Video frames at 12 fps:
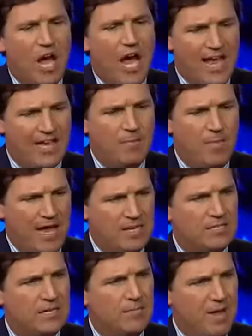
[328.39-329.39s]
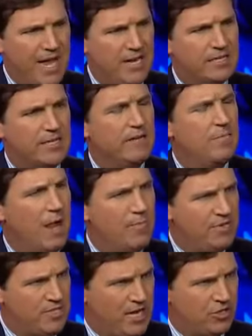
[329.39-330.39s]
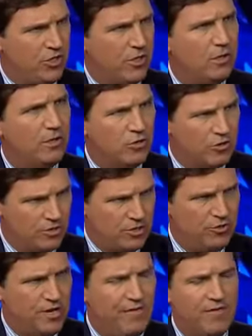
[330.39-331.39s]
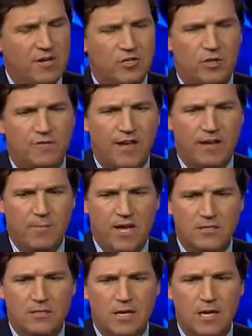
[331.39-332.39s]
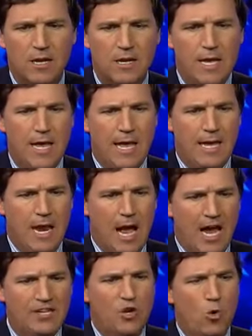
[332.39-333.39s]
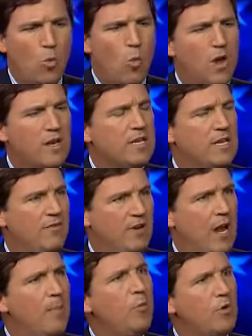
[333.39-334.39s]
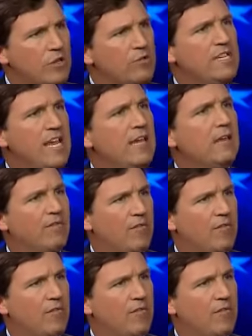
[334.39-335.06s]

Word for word: high capacity magazine in my possession, your your definition of high capacity, and I don't want to give it up. Will you take it